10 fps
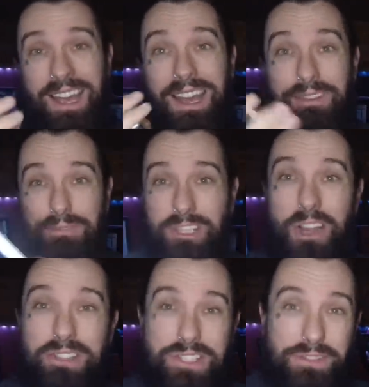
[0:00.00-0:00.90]
and it
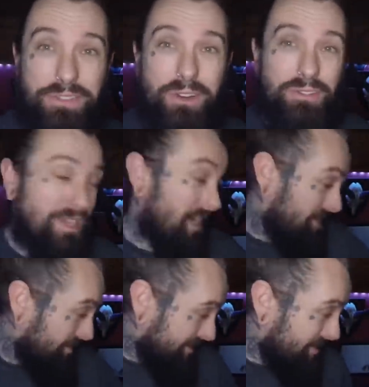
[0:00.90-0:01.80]
charges your phone and
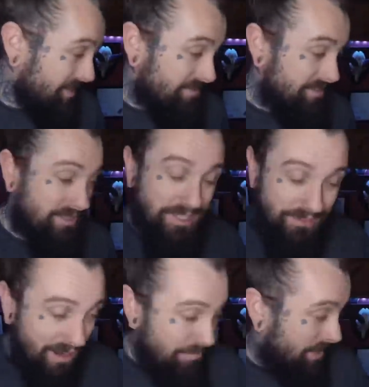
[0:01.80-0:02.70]
your accessories, your
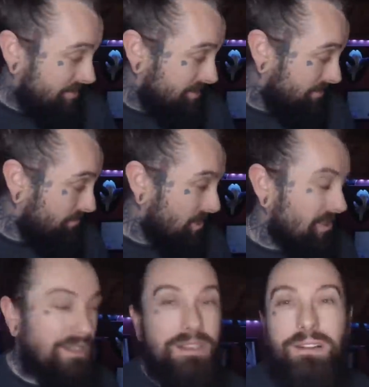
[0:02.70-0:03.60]
iPads, your
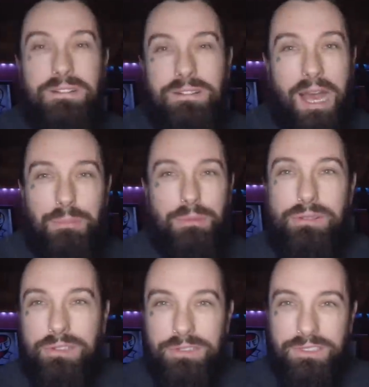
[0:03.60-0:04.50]
Apple
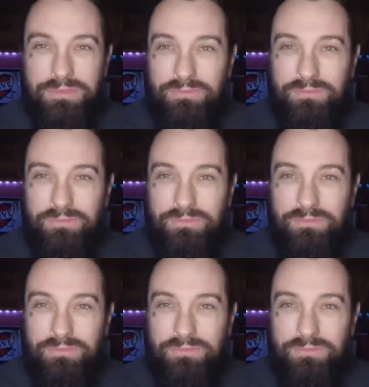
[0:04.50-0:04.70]
products,